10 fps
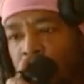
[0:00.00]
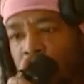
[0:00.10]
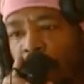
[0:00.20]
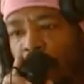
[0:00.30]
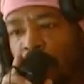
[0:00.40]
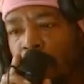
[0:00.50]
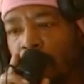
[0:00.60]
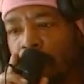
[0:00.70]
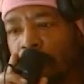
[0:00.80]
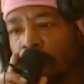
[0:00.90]
They find
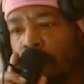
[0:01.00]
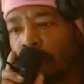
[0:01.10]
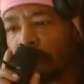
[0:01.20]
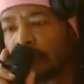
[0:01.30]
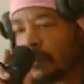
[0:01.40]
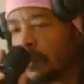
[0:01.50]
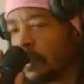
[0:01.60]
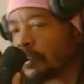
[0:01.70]
only frost, or